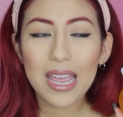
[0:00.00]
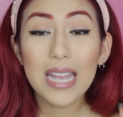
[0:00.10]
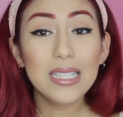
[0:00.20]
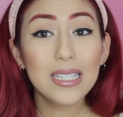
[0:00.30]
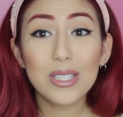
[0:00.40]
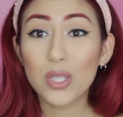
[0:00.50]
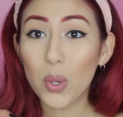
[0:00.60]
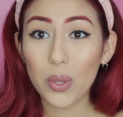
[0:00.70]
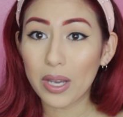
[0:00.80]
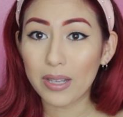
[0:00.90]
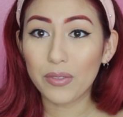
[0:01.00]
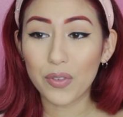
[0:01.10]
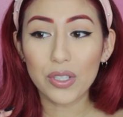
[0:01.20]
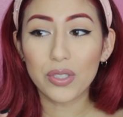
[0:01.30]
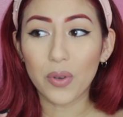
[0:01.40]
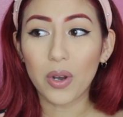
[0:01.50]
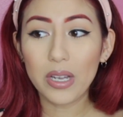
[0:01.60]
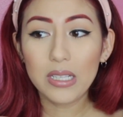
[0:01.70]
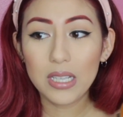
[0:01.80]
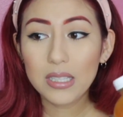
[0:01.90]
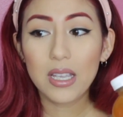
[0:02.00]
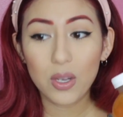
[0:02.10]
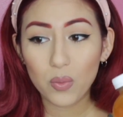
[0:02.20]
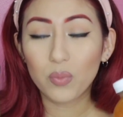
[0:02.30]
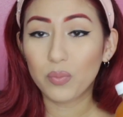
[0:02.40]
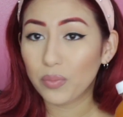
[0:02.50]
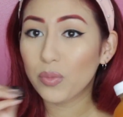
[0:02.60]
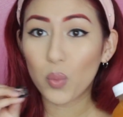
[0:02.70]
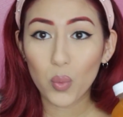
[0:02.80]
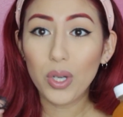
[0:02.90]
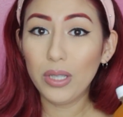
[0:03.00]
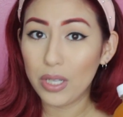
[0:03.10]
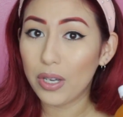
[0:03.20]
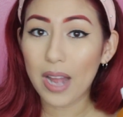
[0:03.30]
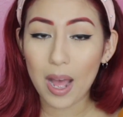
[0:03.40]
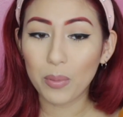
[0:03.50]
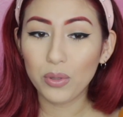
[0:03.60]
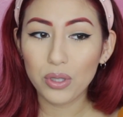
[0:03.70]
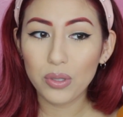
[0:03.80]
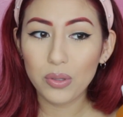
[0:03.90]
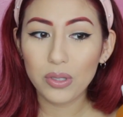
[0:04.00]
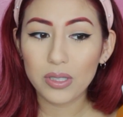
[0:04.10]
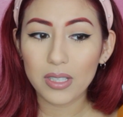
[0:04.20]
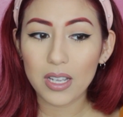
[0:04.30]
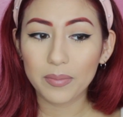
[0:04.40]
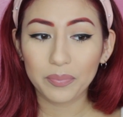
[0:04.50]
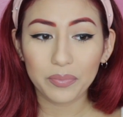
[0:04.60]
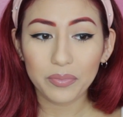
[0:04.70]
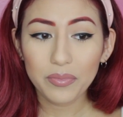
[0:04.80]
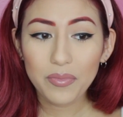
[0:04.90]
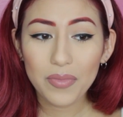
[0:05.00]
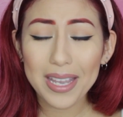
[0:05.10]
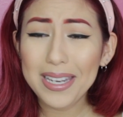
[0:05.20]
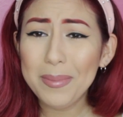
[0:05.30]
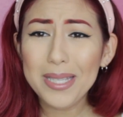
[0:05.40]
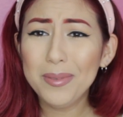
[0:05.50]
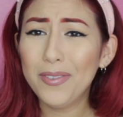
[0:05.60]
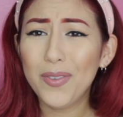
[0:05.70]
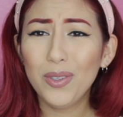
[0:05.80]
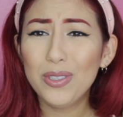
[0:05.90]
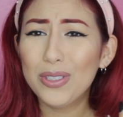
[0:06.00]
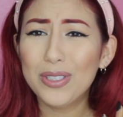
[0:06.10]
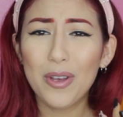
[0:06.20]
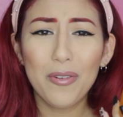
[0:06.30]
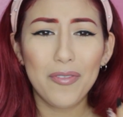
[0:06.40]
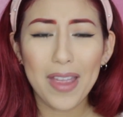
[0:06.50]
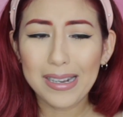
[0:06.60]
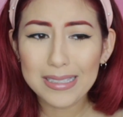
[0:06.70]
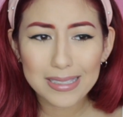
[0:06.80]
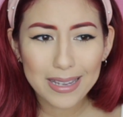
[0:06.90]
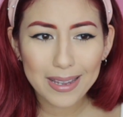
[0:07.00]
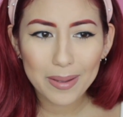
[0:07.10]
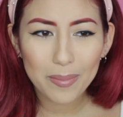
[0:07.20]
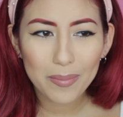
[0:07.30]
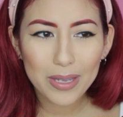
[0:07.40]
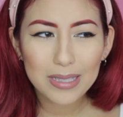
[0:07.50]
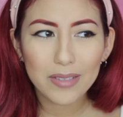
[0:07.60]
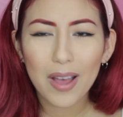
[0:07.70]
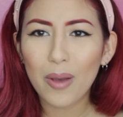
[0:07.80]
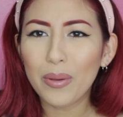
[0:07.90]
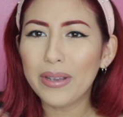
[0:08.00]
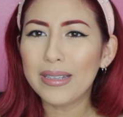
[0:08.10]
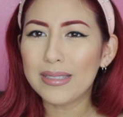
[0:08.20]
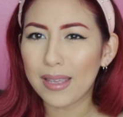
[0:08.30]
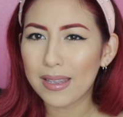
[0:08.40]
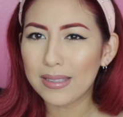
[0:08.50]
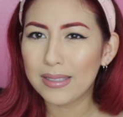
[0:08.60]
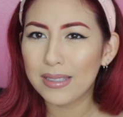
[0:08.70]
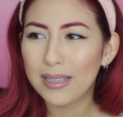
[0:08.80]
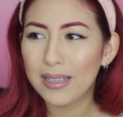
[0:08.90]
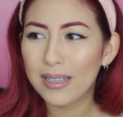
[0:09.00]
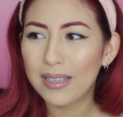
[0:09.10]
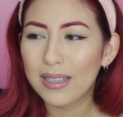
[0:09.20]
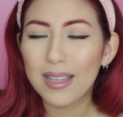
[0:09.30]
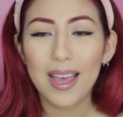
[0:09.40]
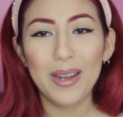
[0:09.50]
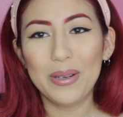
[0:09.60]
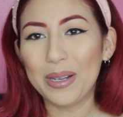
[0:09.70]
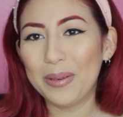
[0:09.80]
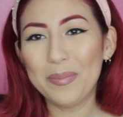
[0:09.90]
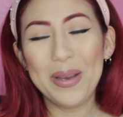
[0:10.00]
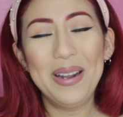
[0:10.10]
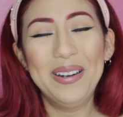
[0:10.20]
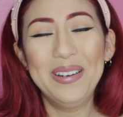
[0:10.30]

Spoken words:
it tastes so good. First of all, it tastes like really good apple juice, and it makes me feel just so fancy because of how good it tastes. I don't know.